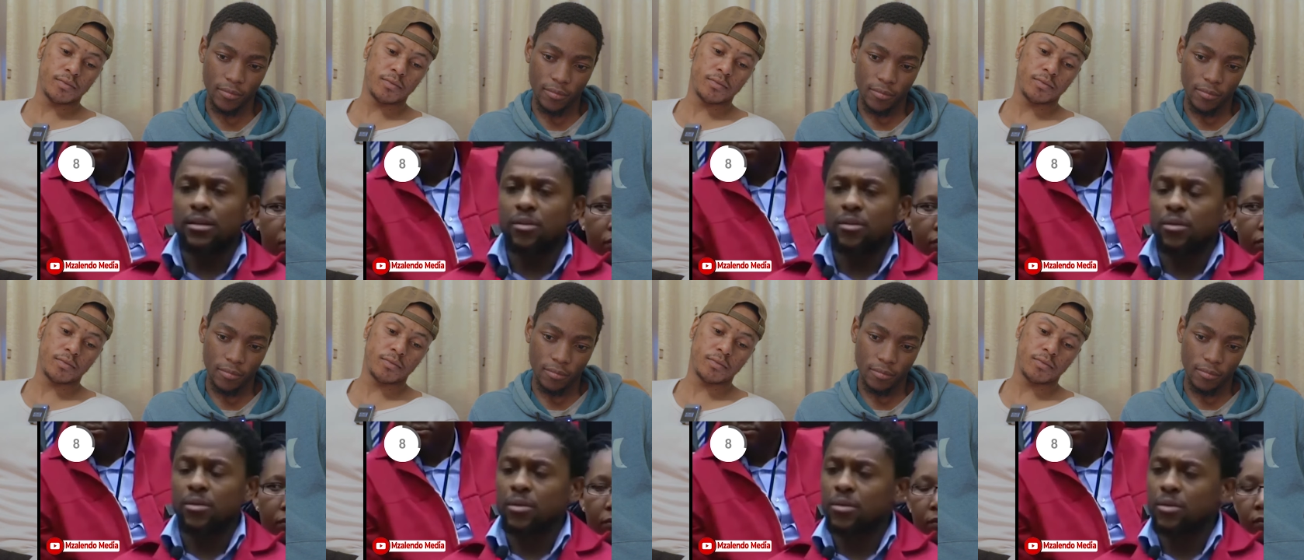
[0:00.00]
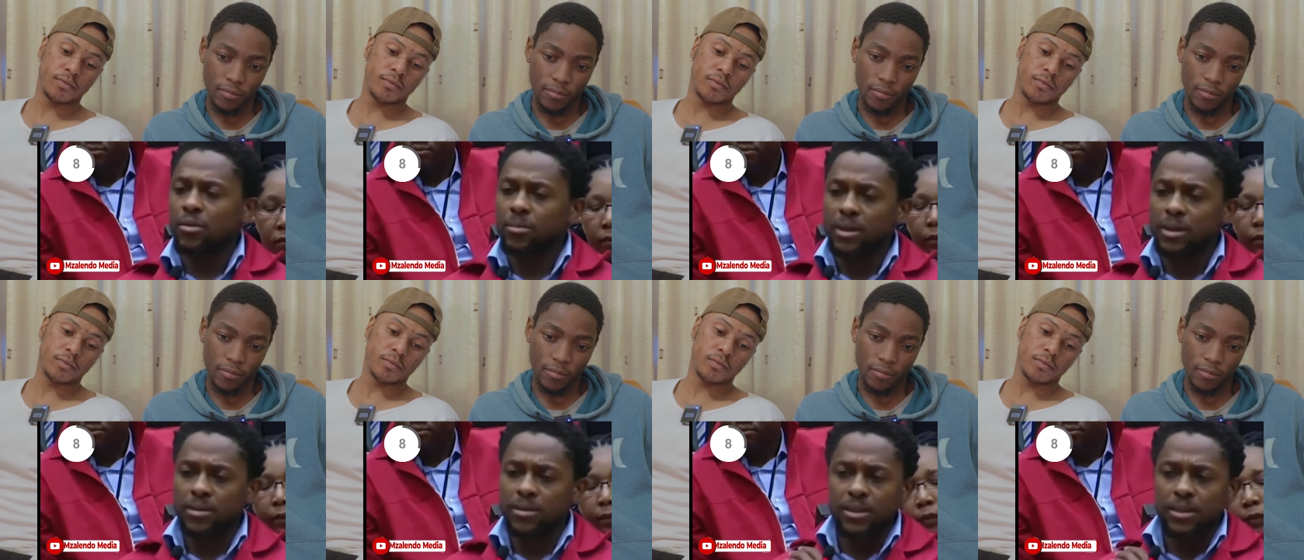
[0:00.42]
Speaker 1: who, who
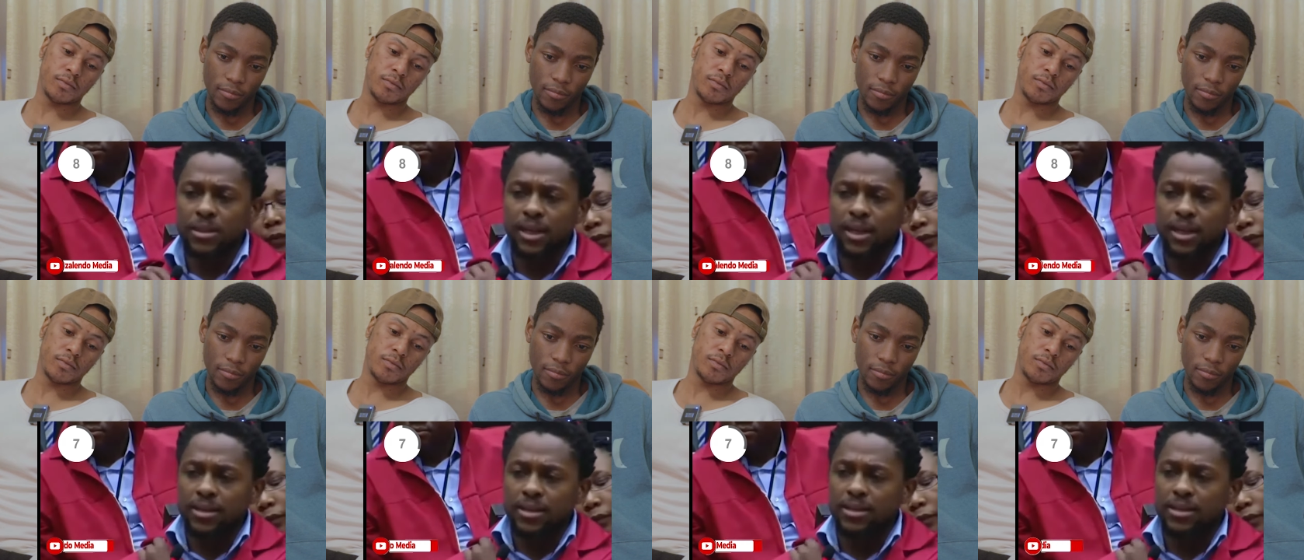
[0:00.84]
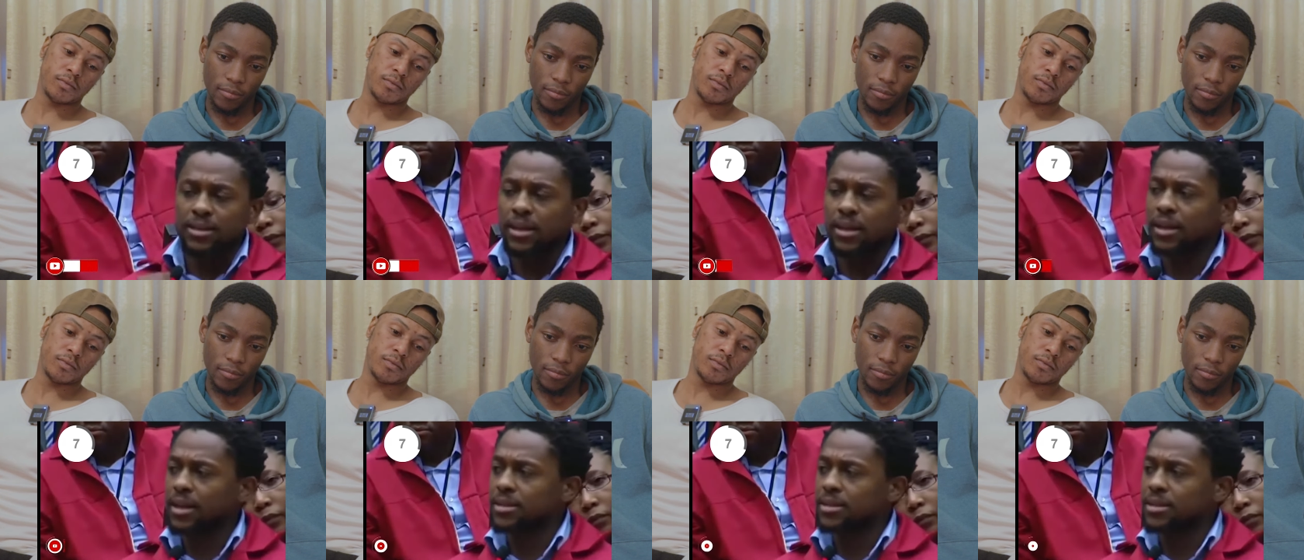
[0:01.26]
must be taken
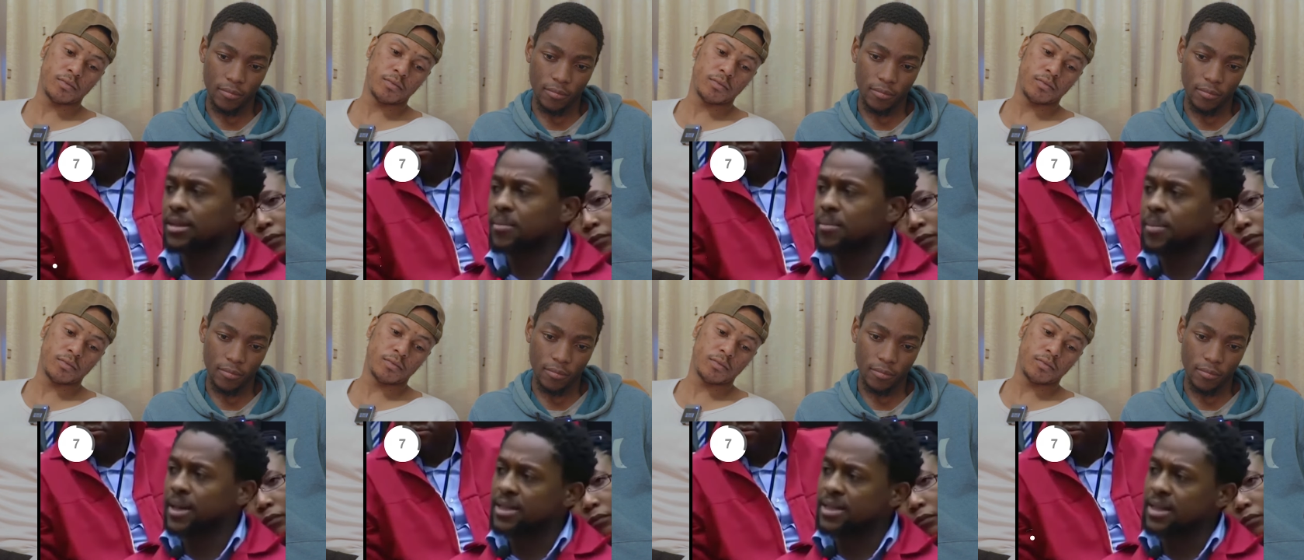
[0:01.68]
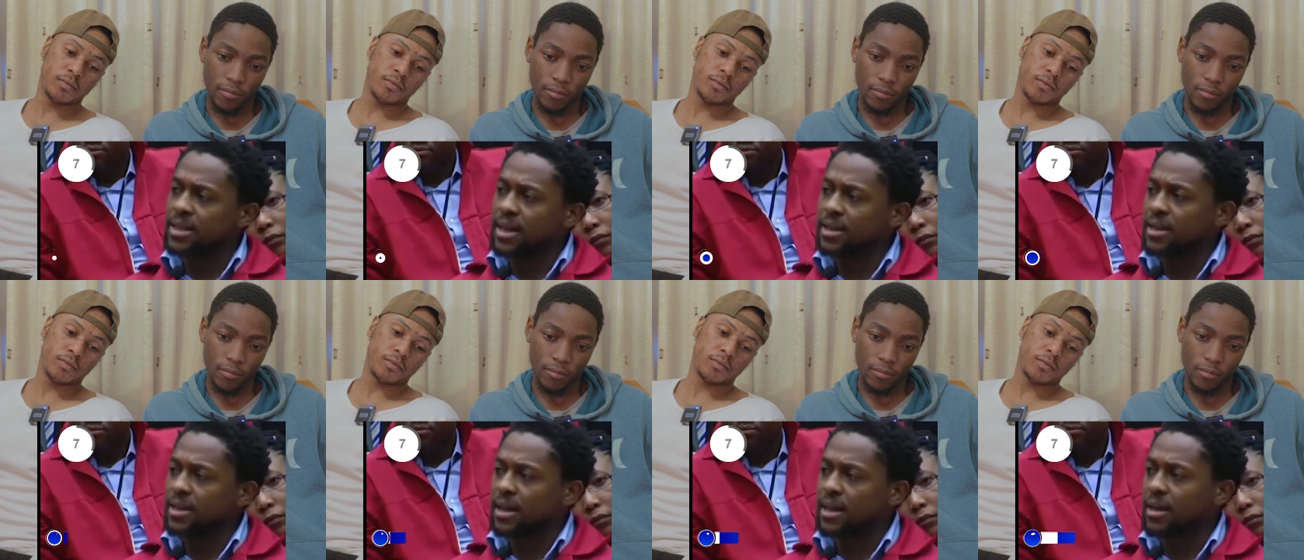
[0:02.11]
serious. The
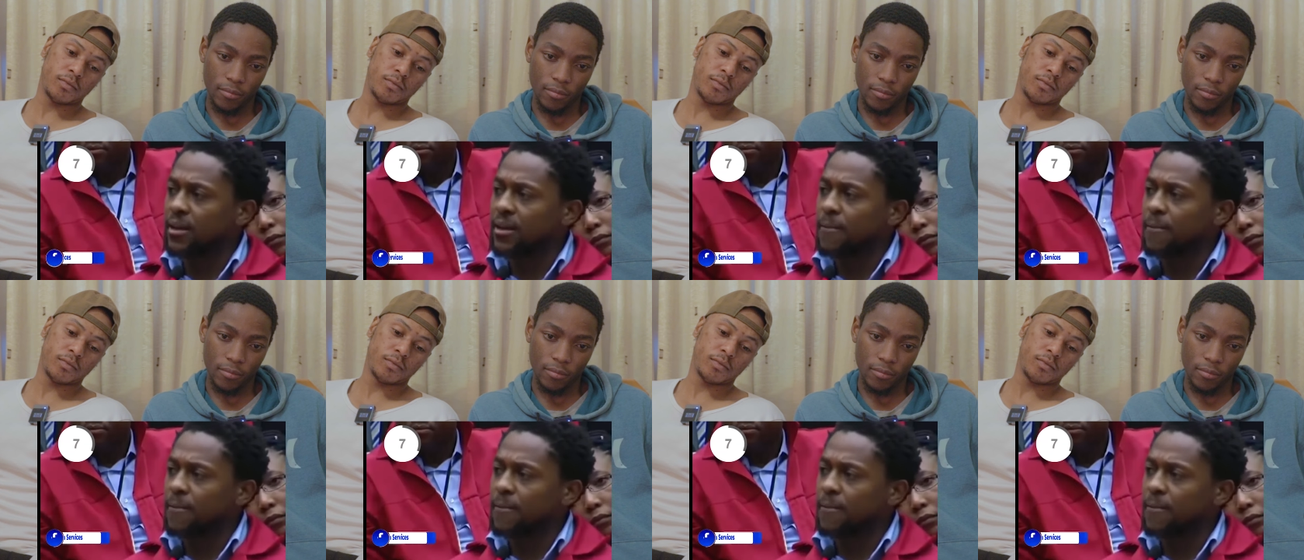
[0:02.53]
President